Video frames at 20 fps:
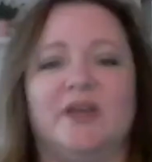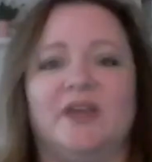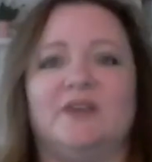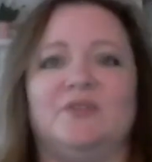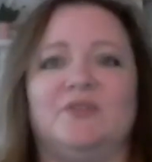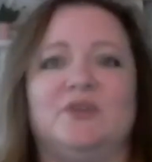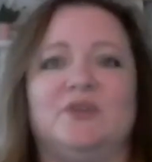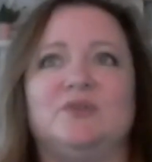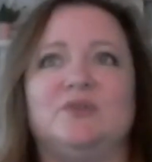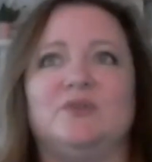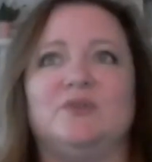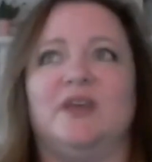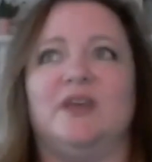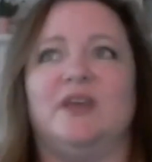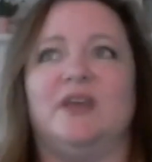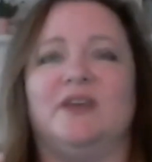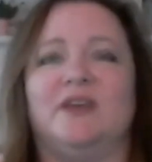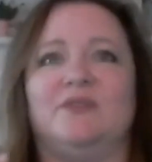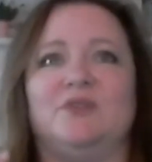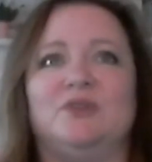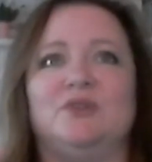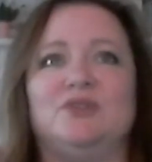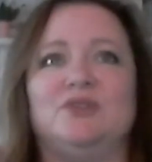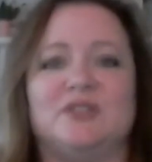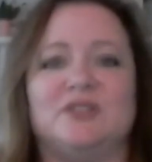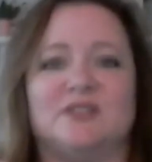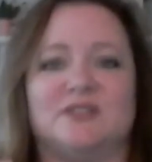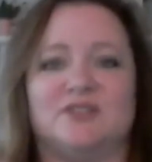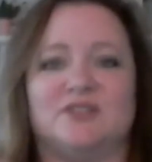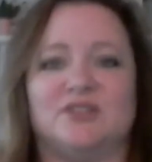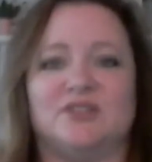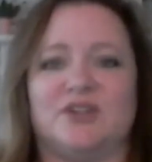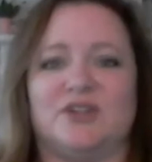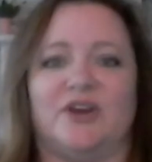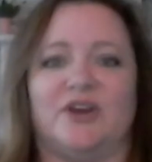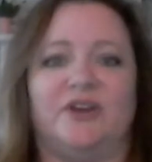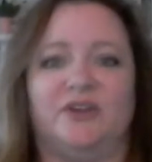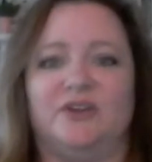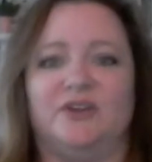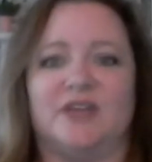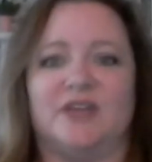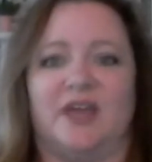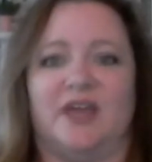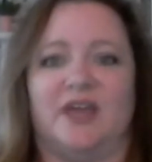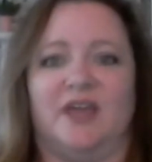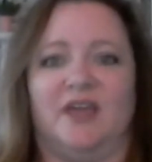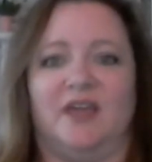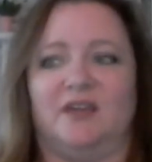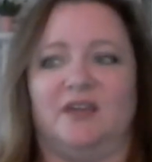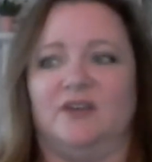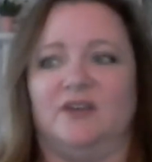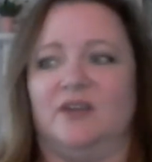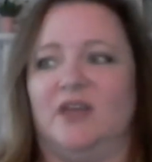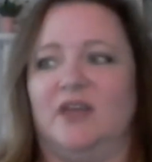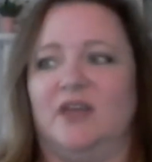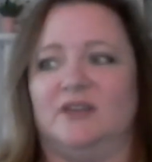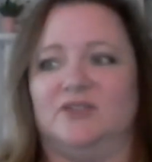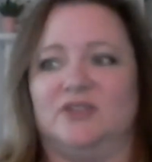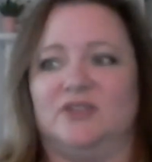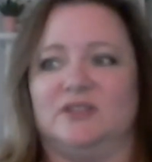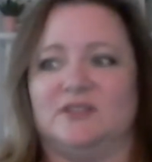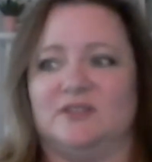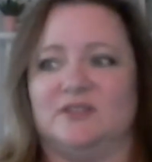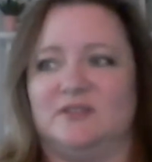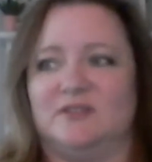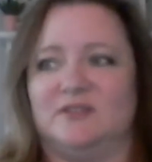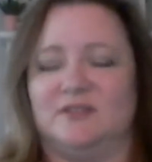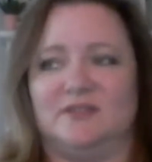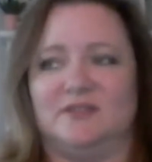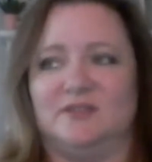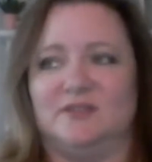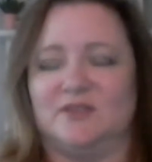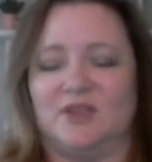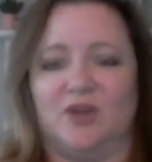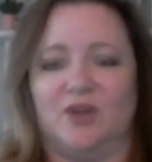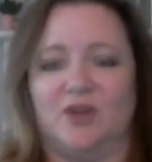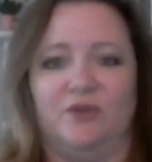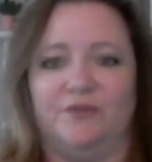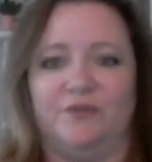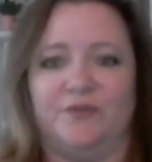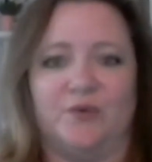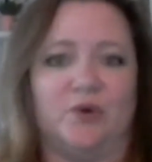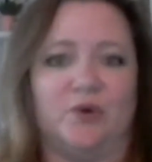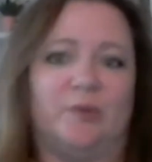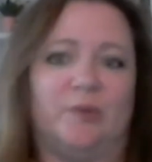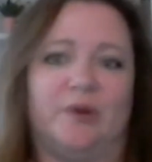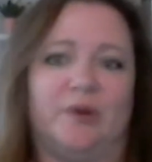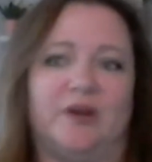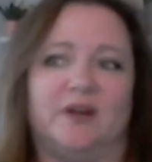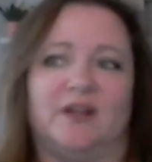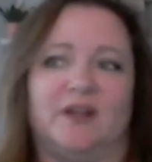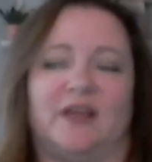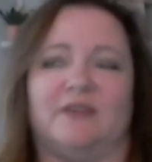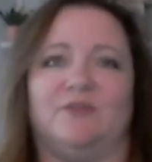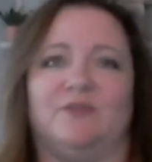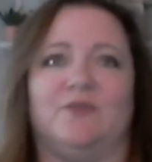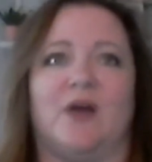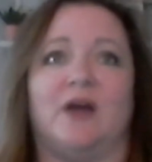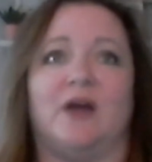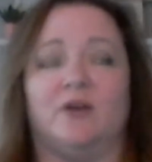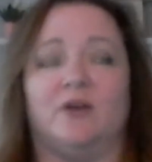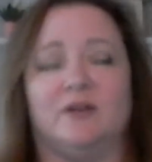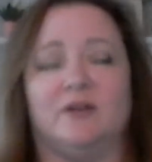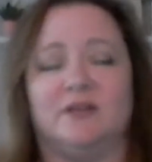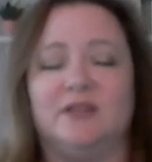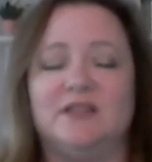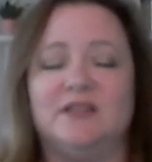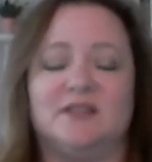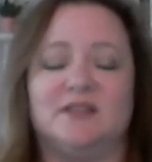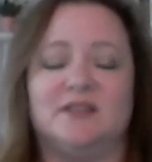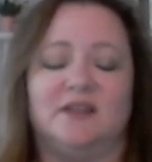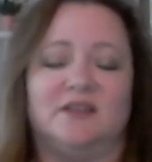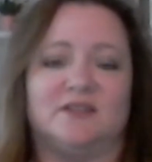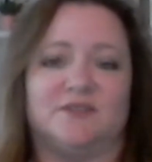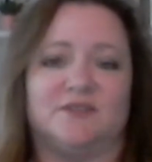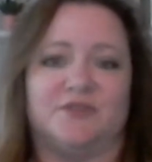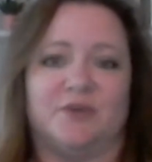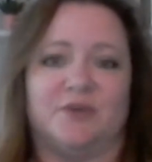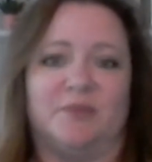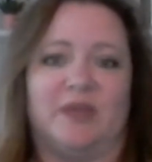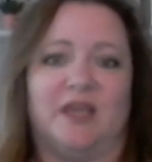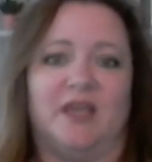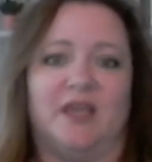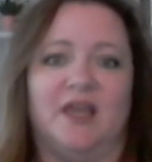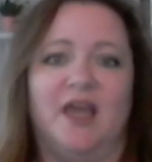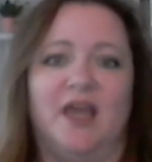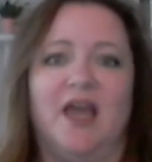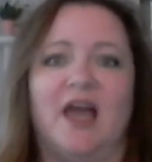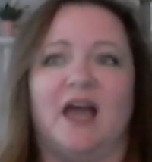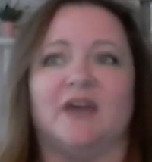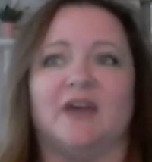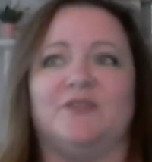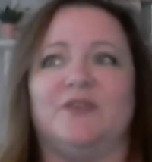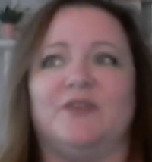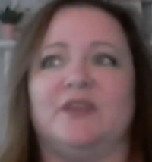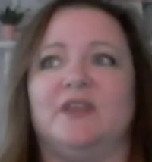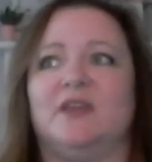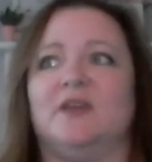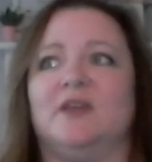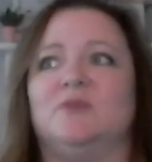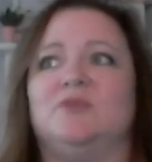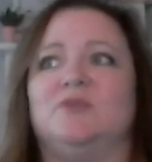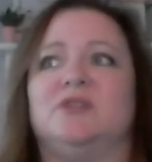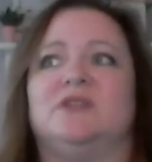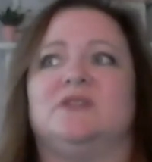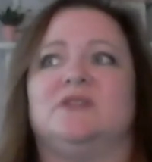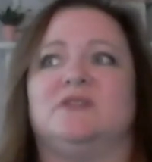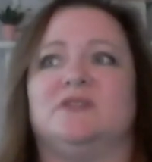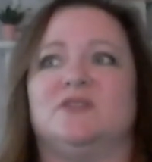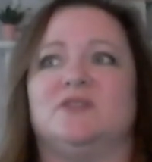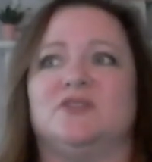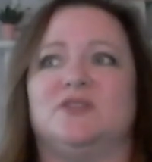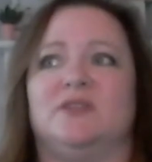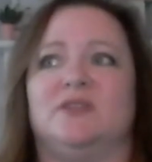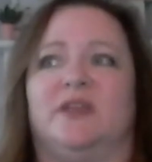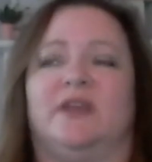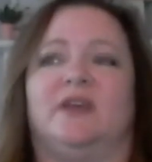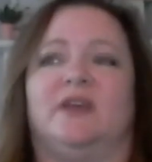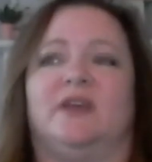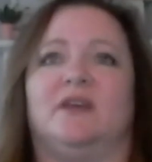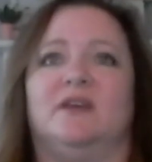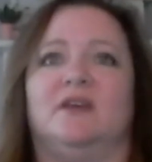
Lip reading: if you just start your day and just go forward, or at least it is for me, I feel like I'm just like